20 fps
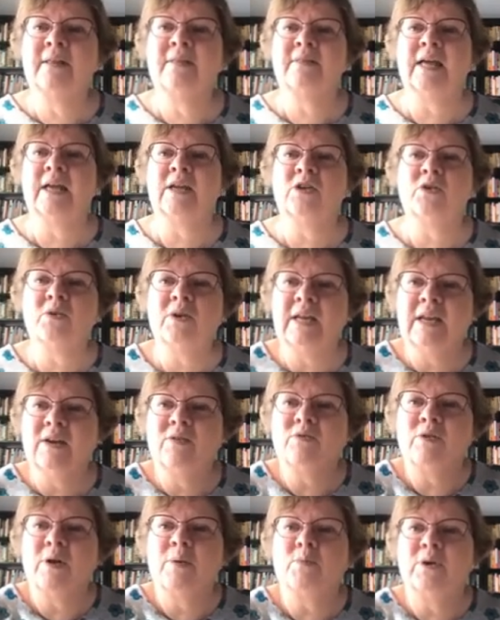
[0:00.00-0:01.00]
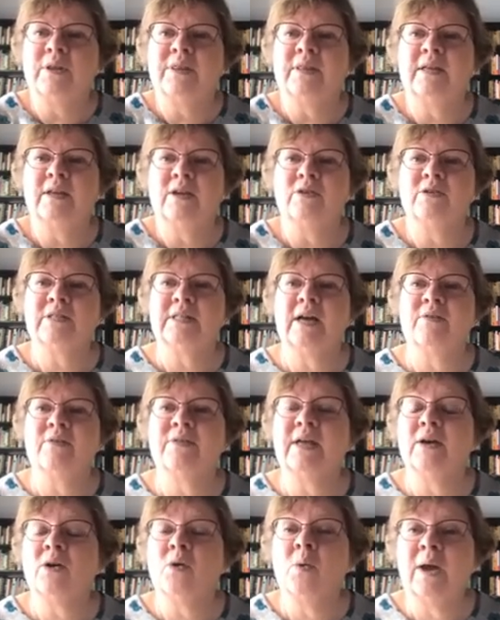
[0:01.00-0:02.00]
that you need from within yourself
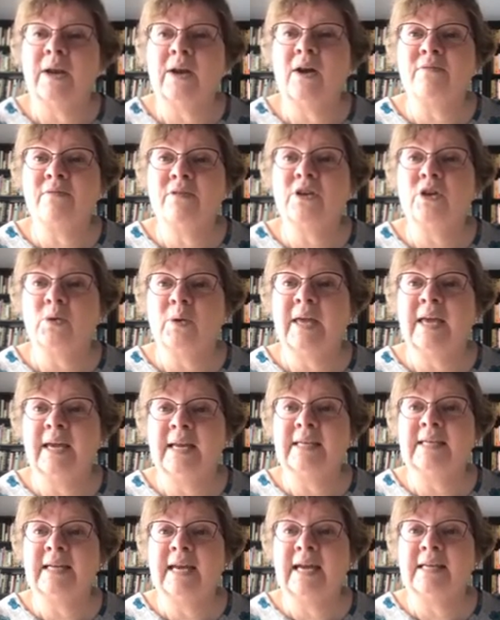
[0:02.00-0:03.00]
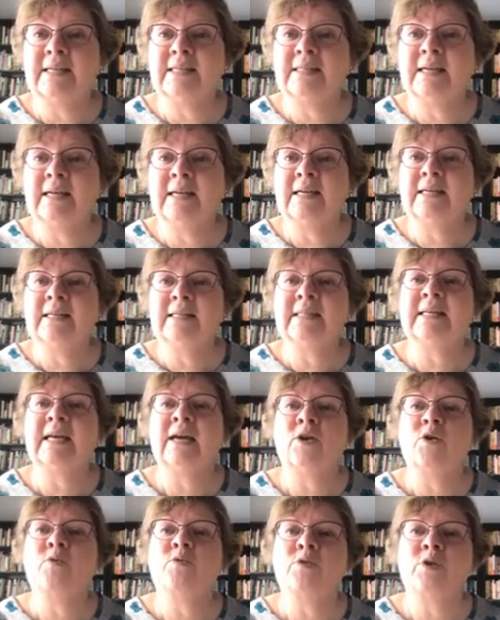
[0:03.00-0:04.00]
that quite often you can get to
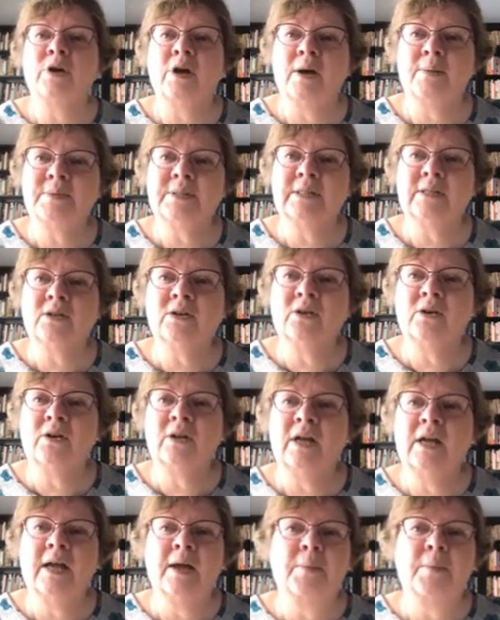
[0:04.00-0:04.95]
get over an obstacle,